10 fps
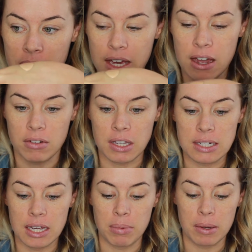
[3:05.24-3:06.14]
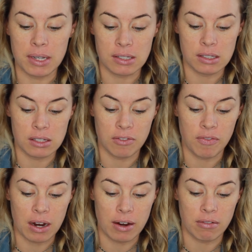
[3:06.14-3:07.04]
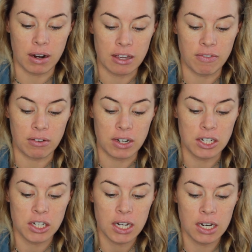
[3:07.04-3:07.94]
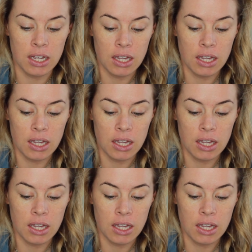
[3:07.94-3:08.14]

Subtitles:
Can't really tip it because this is a very runny foundation.